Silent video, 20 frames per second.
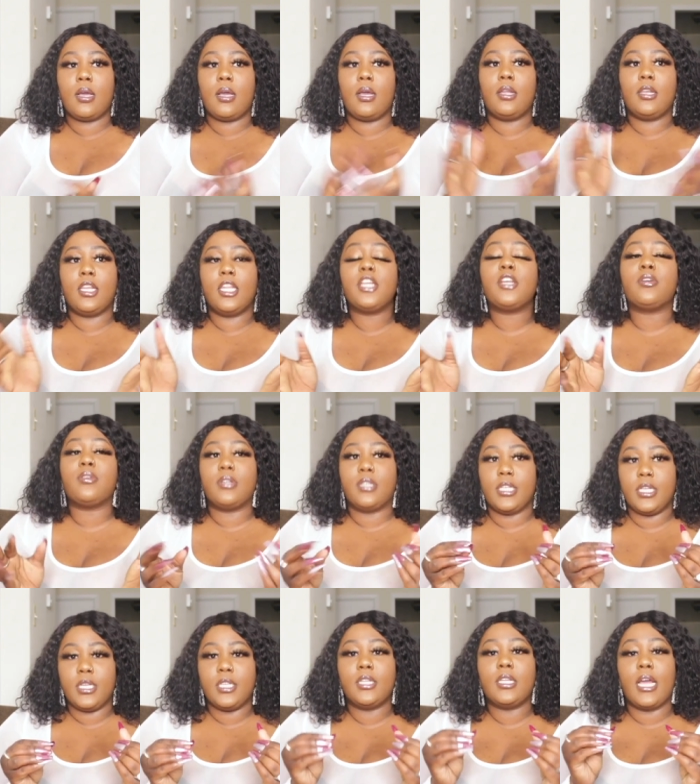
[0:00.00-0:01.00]

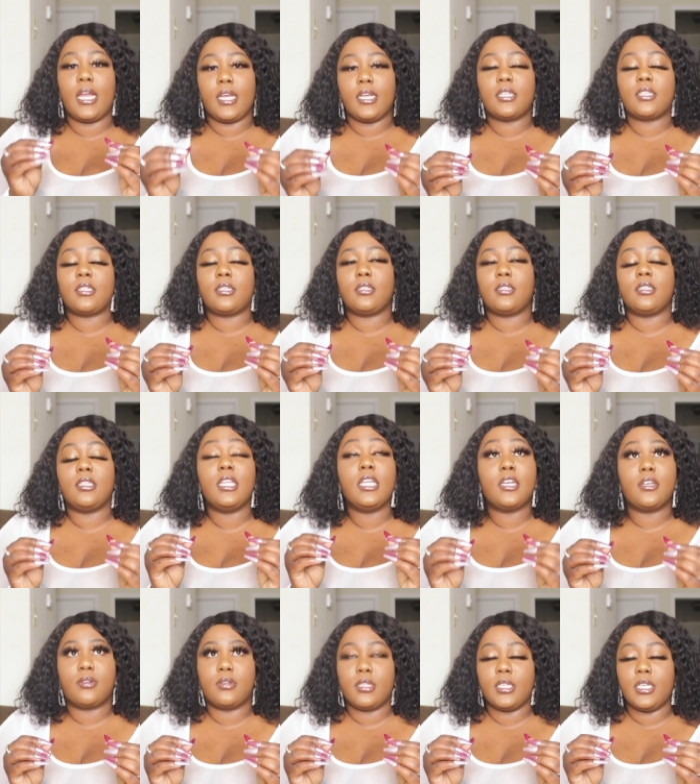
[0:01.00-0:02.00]
literally, like
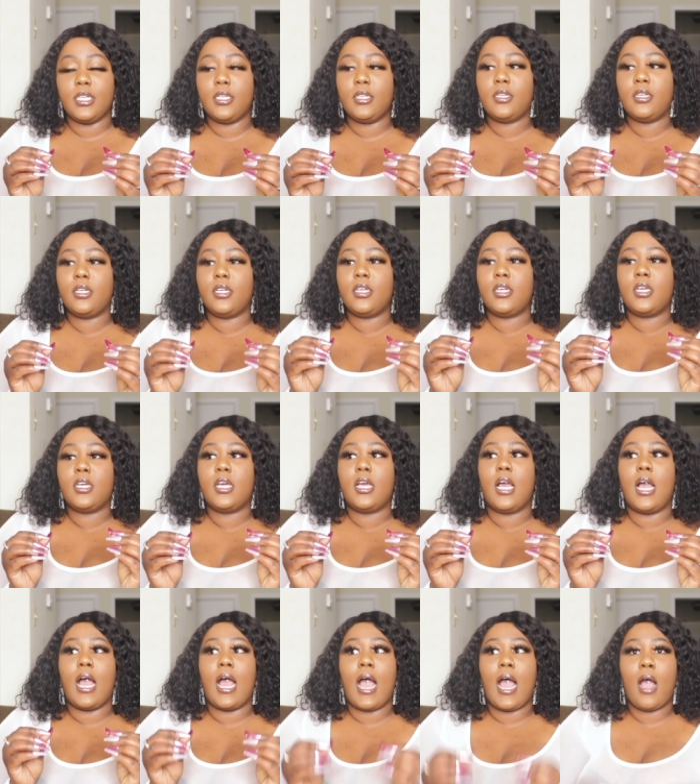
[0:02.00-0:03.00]
literally,
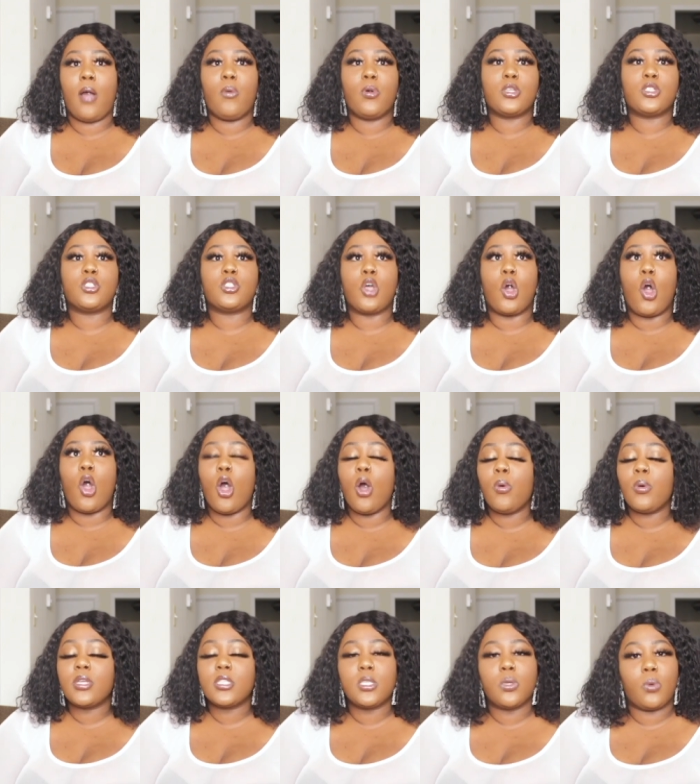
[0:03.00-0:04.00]
I was
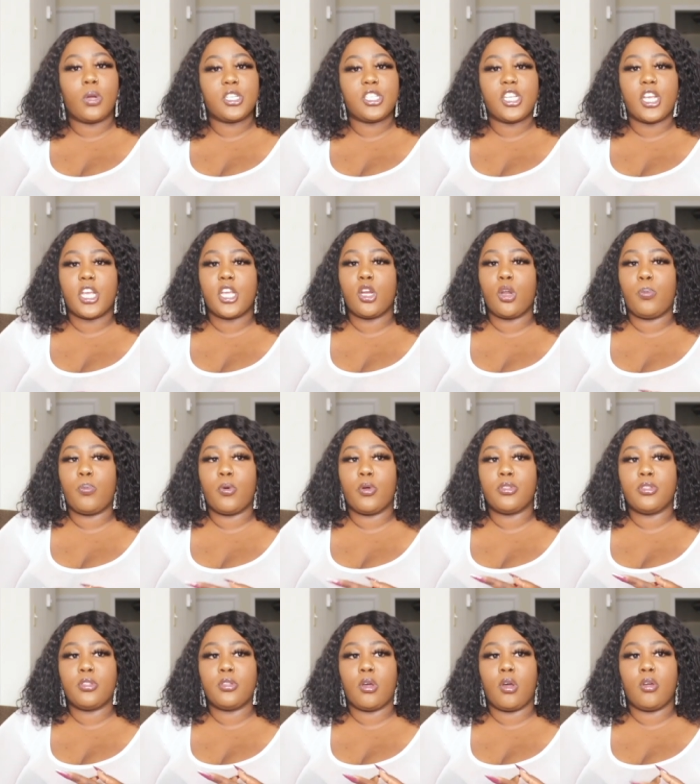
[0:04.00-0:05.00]
always the one checking up
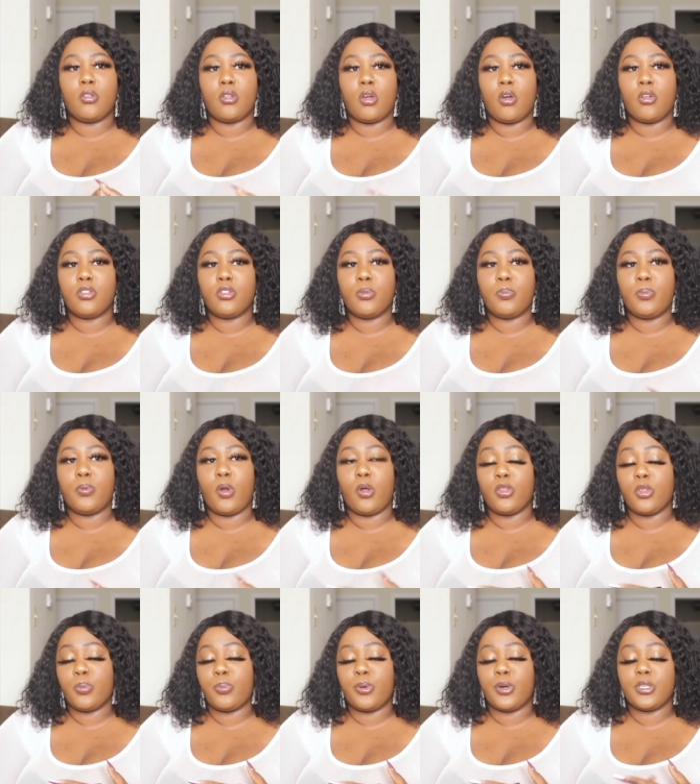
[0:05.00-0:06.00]
on the on, on the
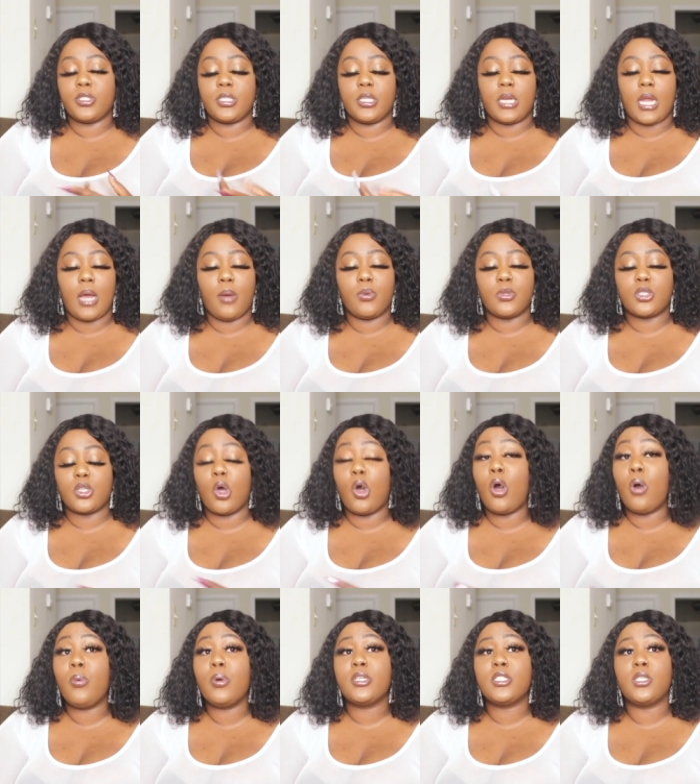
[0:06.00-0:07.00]
on the person. I was
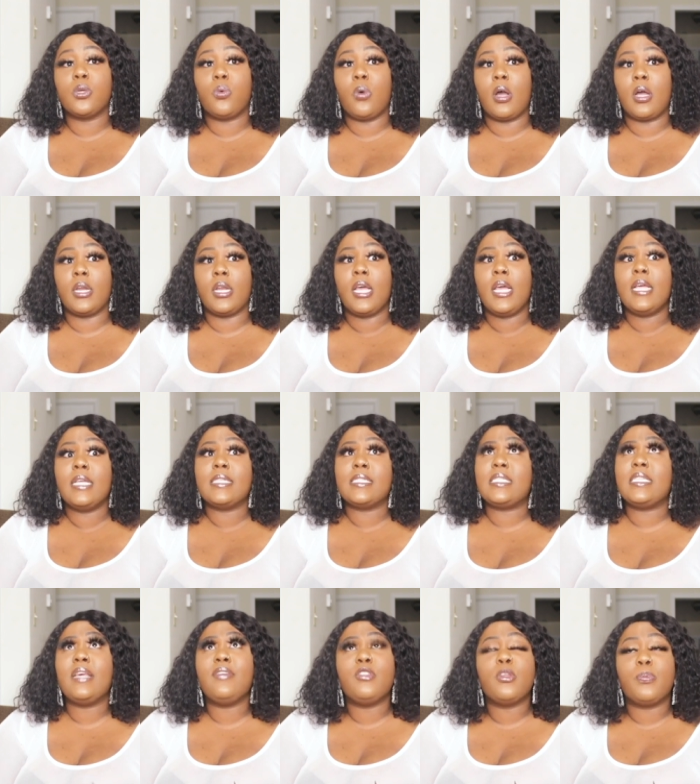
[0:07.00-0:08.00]
always the one
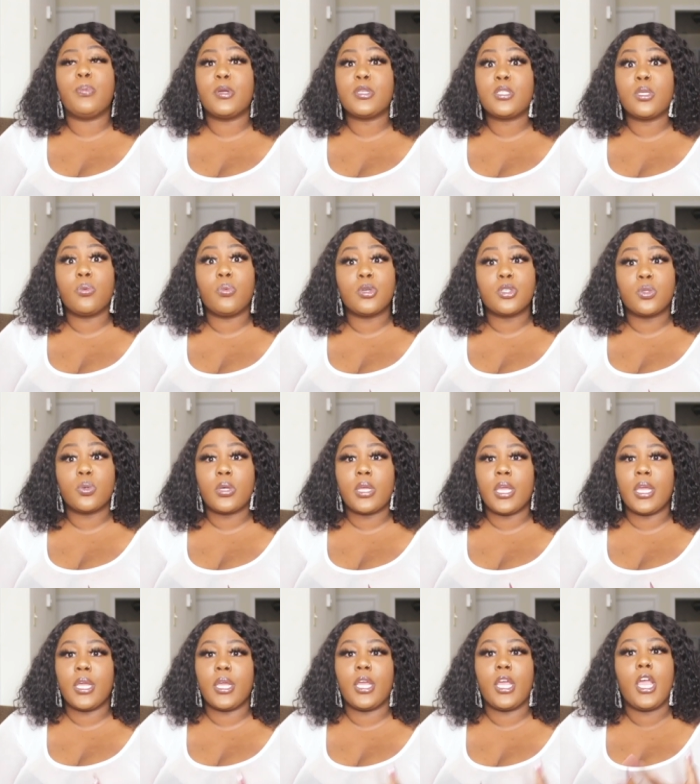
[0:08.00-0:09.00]
seeing if the person was
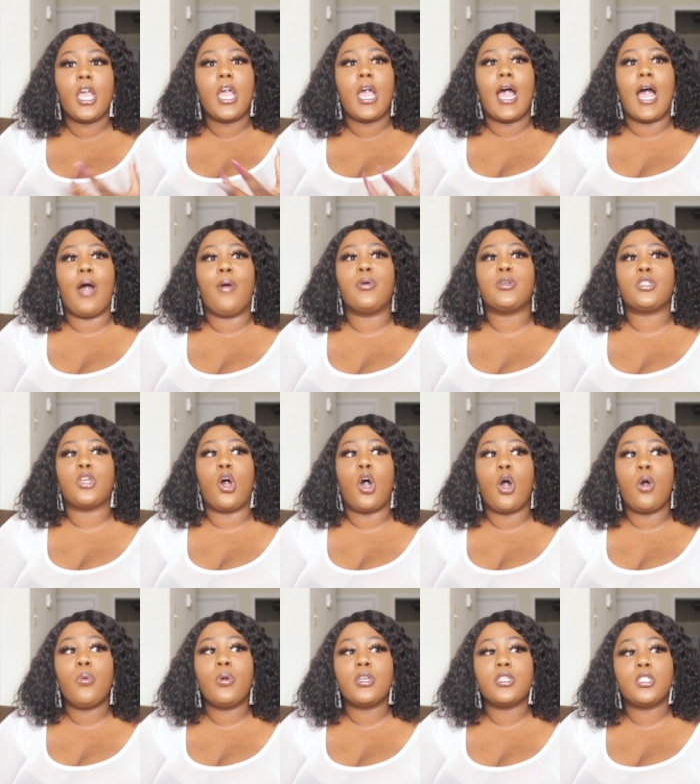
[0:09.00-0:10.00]
okay. I was
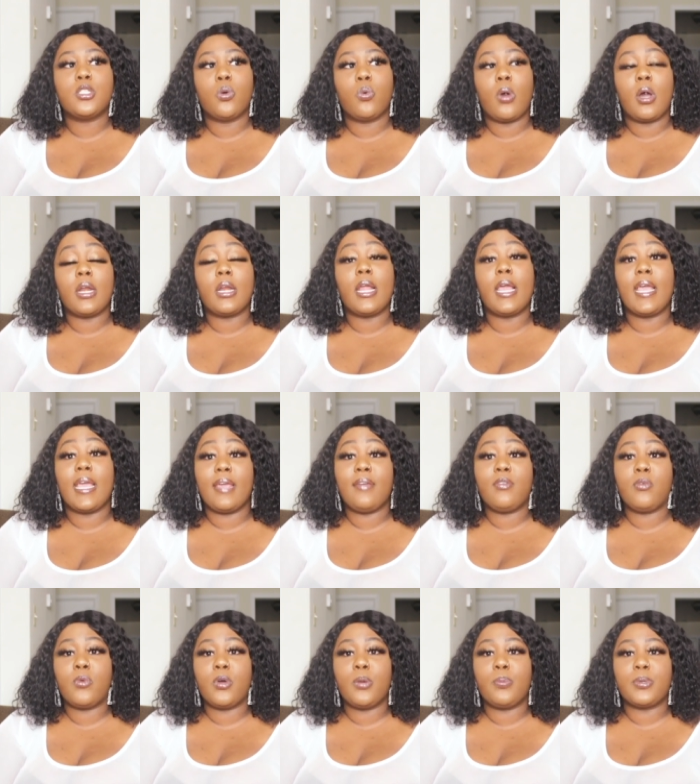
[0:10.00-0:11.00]
always the one,
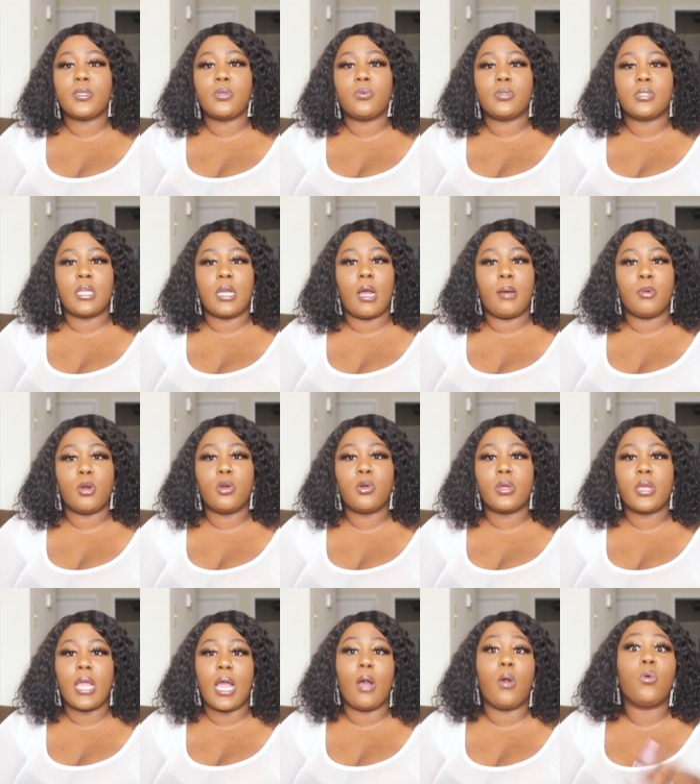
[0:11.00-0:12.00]
even when the person was like, I'm not okay, I